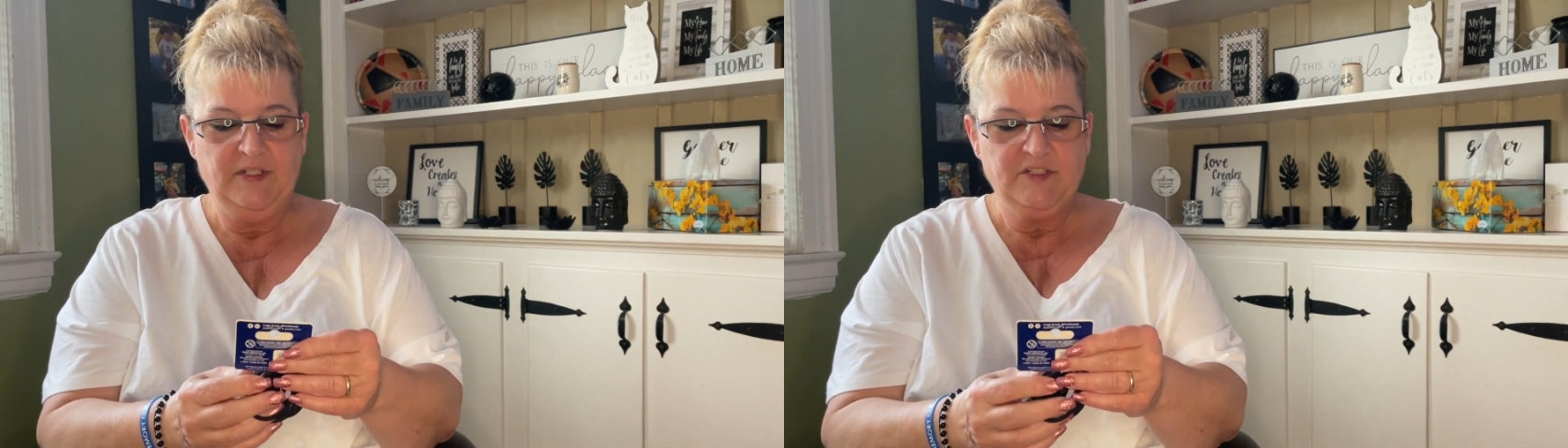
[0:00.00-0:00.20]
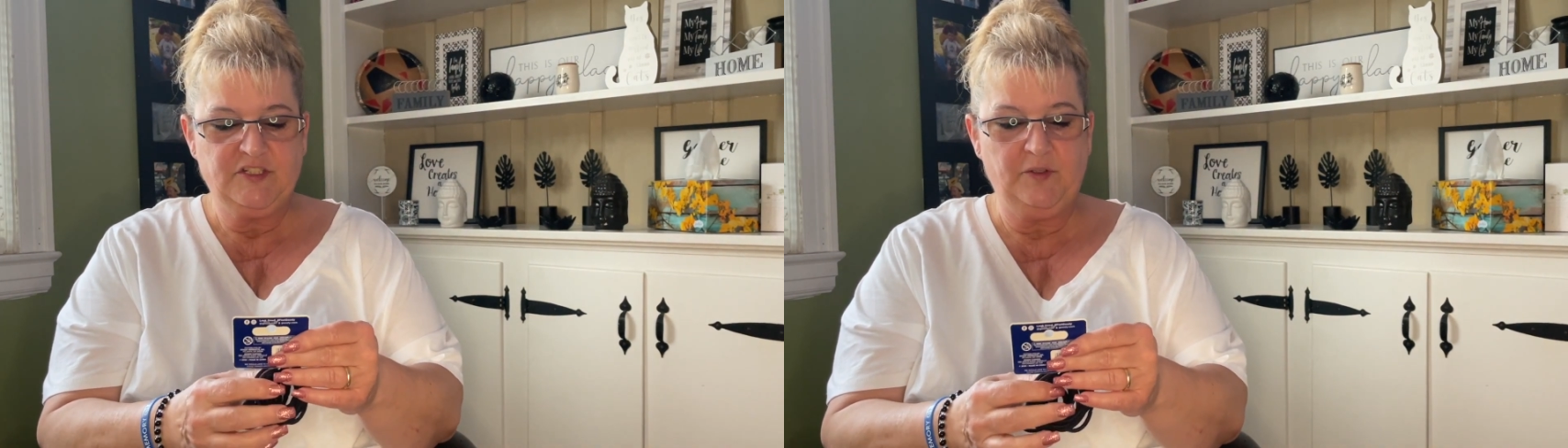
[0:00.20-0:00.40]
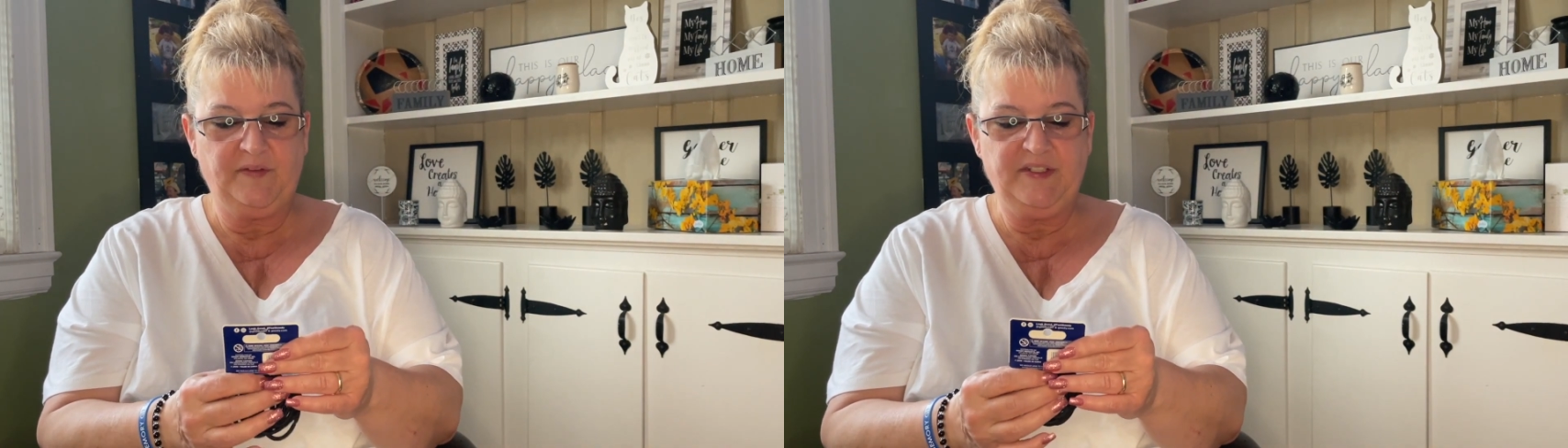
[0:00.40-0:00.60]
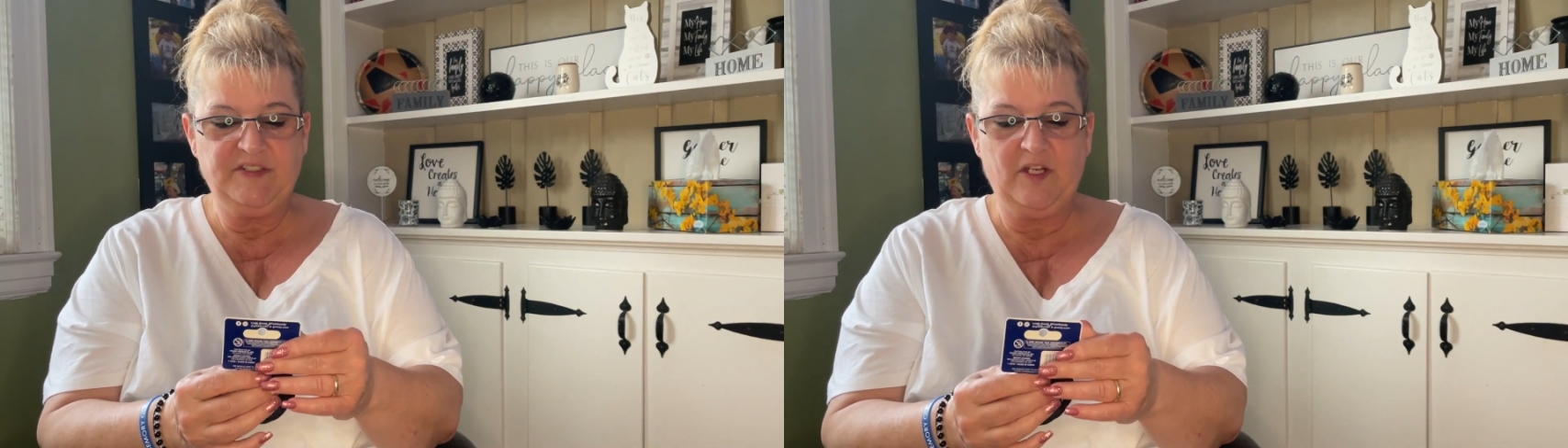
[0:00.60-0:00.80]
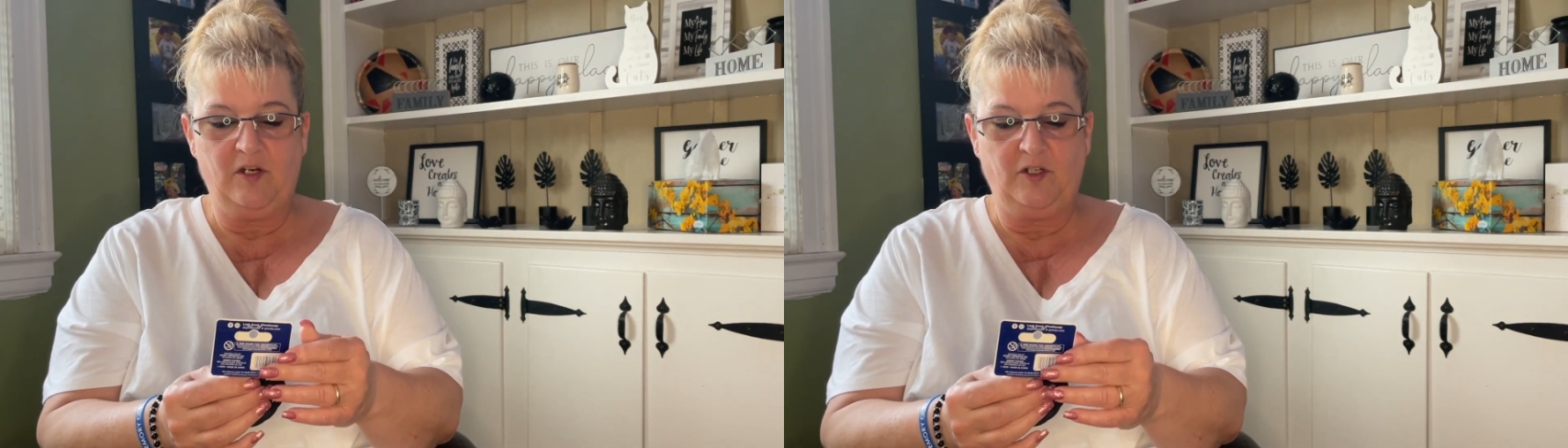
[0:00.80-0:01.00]
So
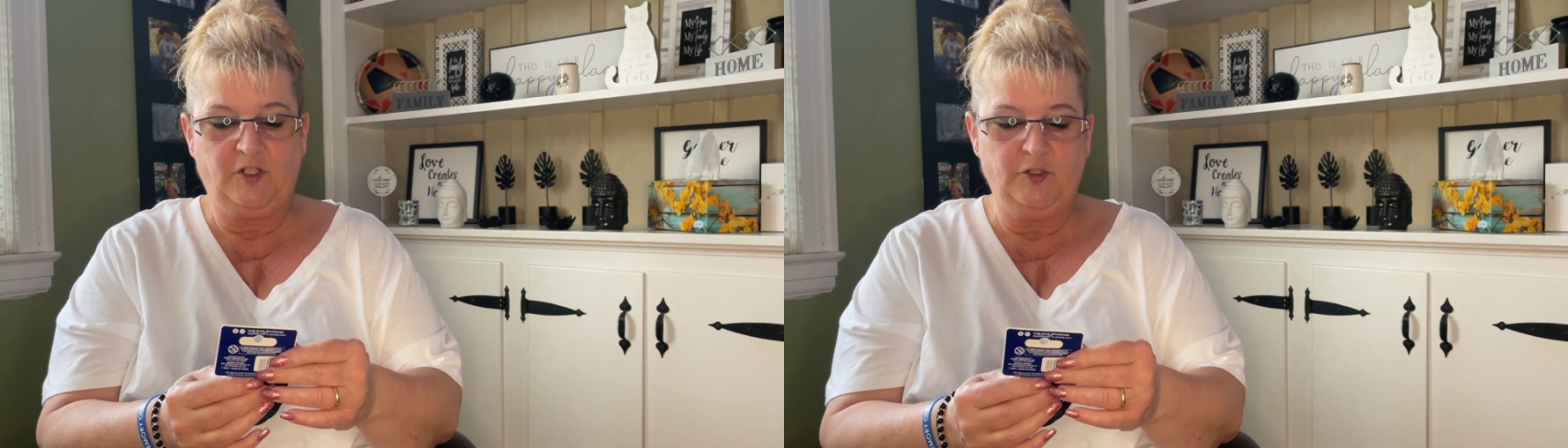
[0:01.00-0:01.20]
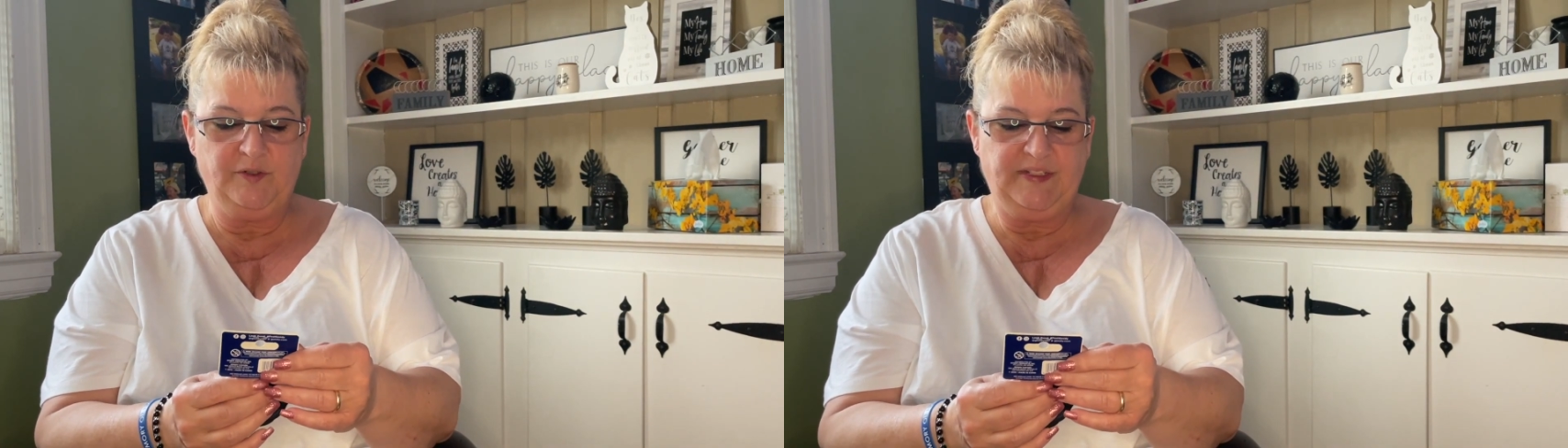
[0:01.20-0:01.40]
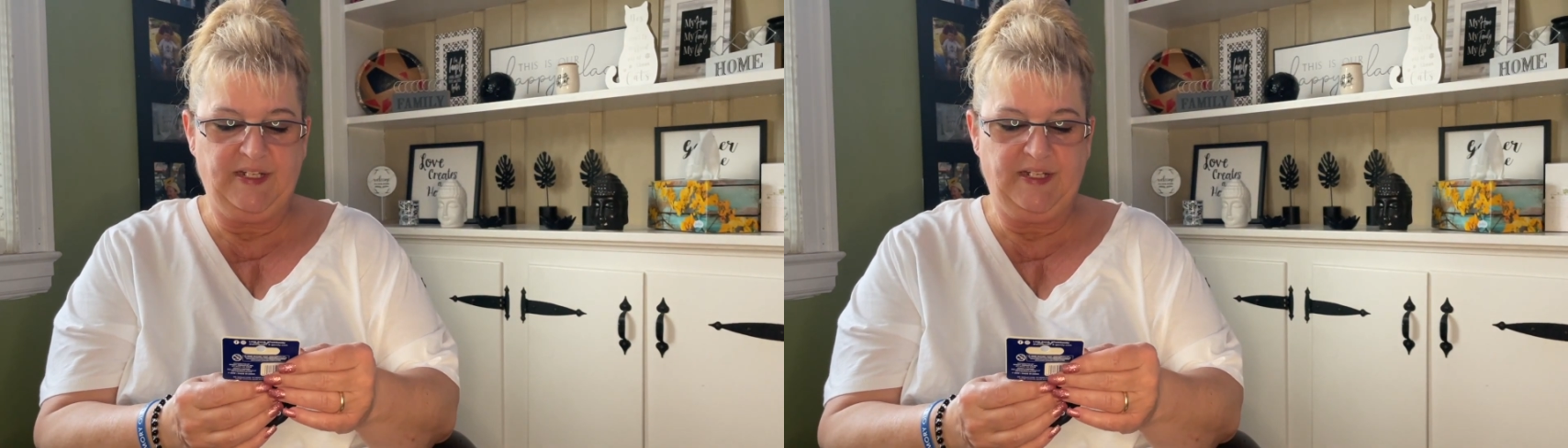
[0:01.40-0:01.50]
these are Goody